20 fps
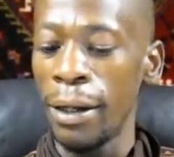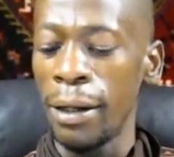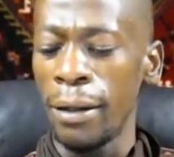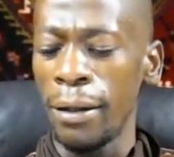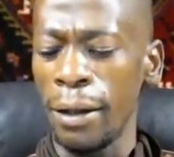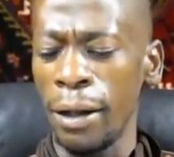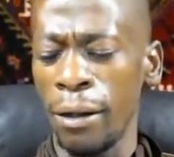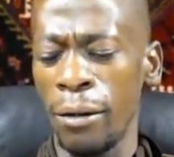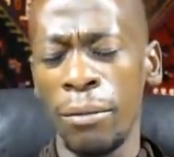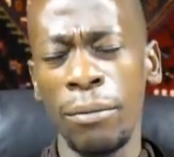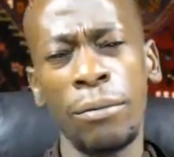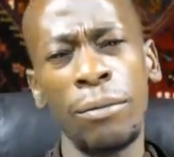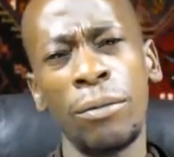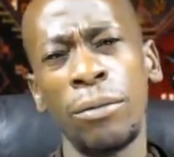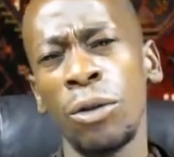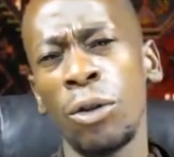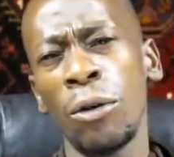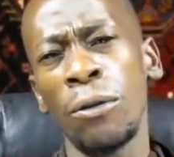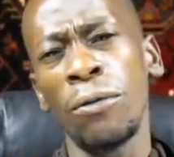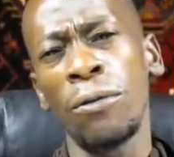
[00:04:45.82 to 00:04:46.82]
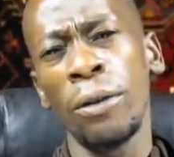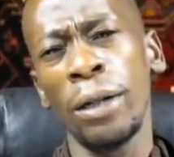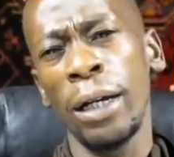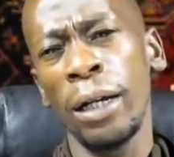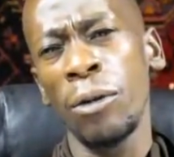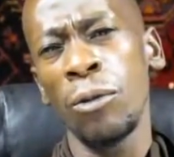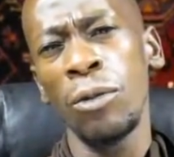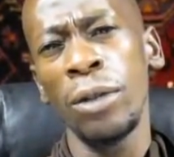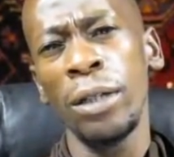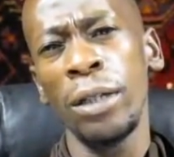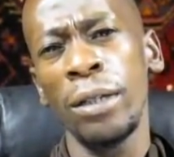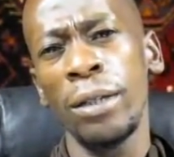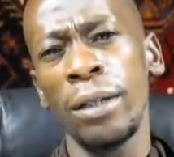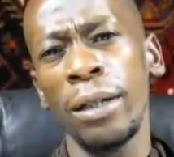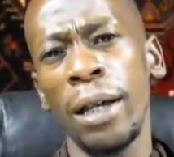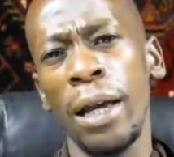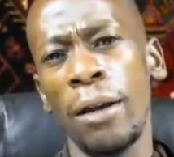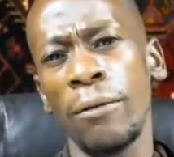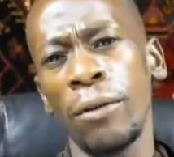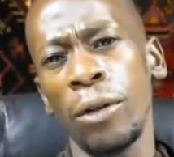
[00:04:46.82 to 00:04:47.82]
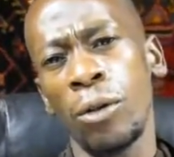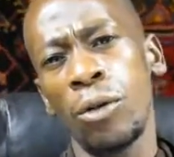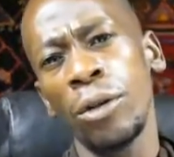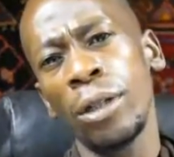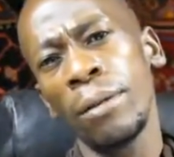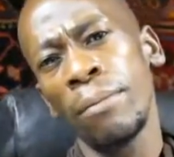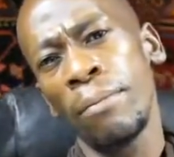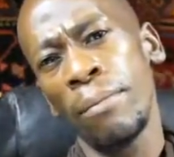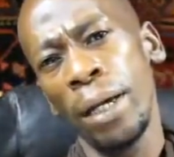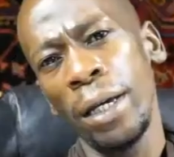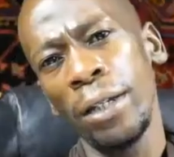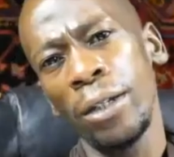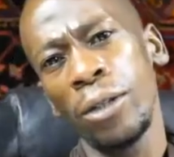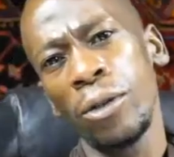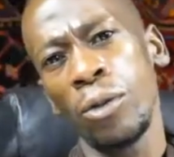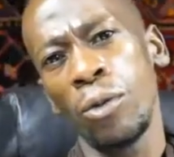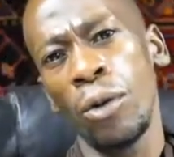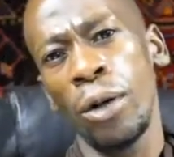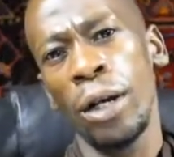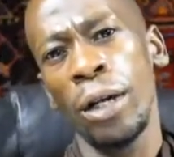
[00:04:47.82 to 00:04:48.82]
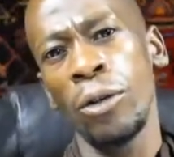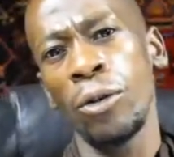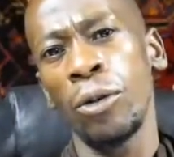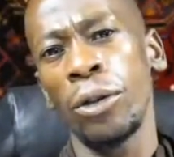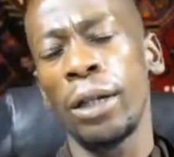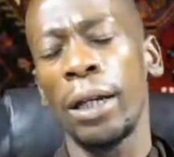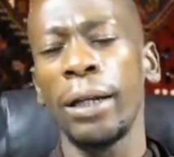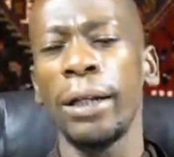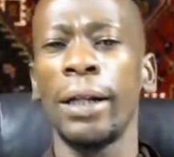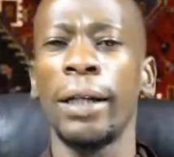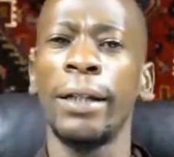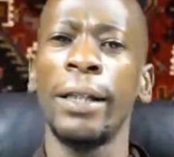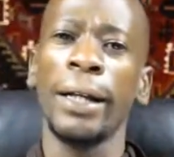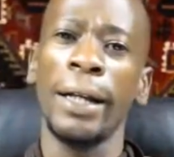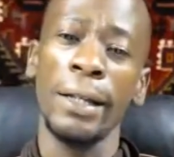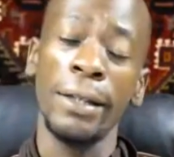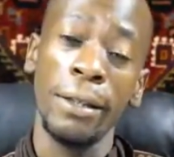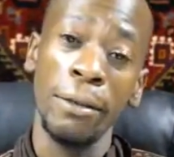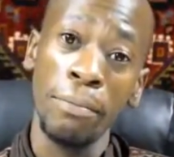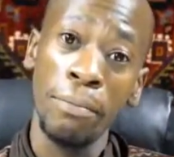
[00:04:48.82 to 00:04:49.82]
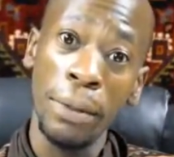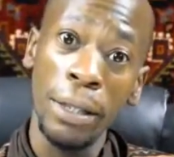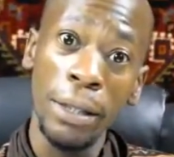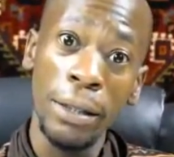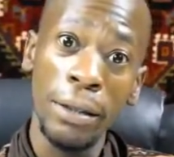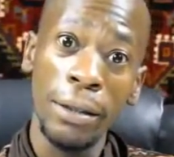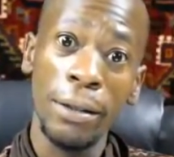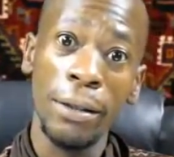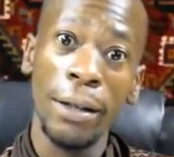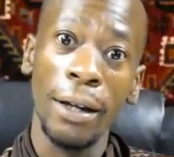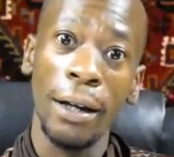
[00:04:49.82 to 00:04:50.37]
Then don't forget we still have the cooking page where you can get the recipes,